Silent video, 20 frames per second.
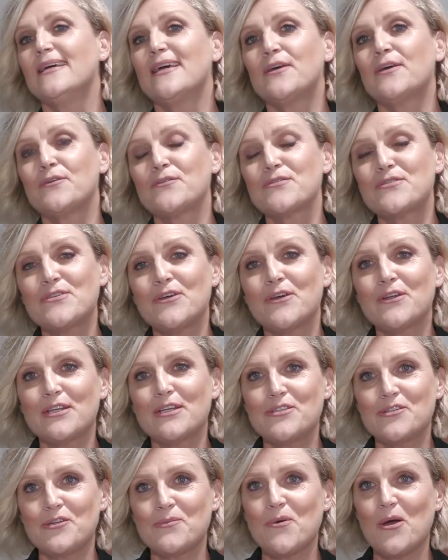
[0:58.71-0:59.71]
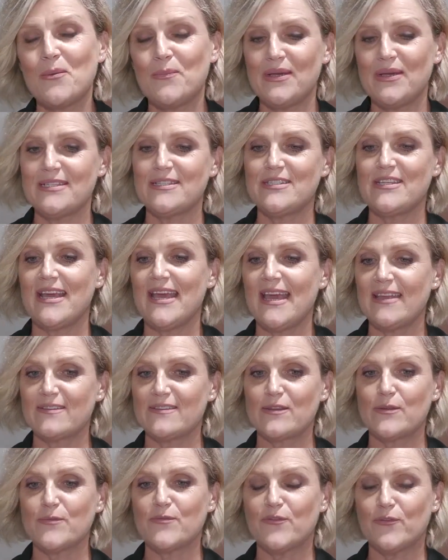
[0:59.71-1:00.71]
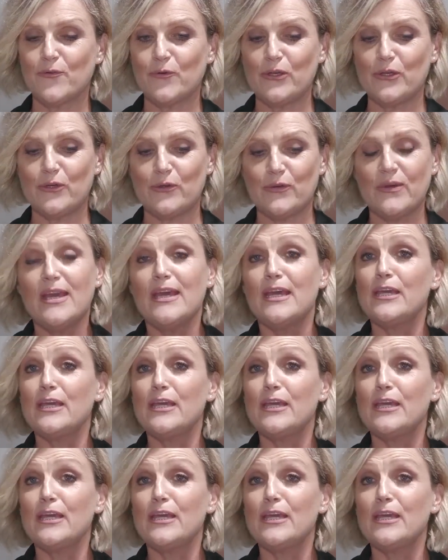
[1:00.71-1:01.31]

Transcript: and I'll certainly do my best to answer them for you.